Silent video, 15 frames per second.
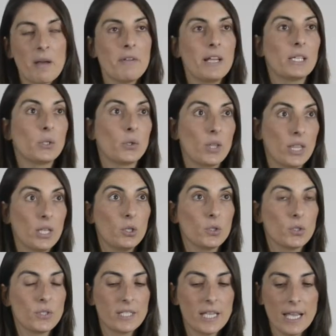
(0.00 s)
an
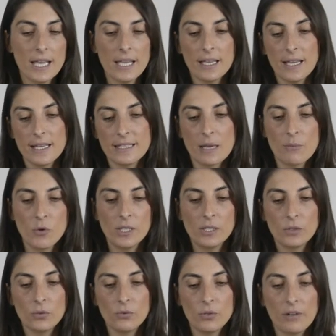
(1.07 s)
aperture of
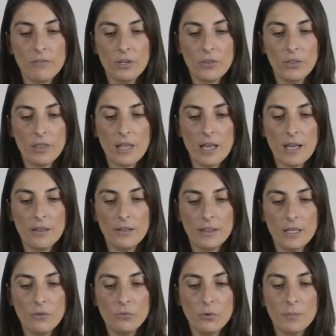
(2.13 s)
5.6,
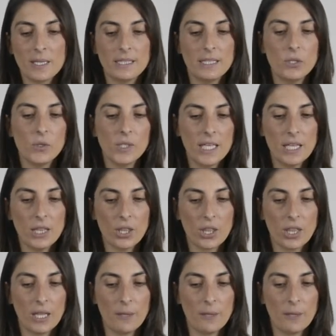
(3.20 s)
and a speed of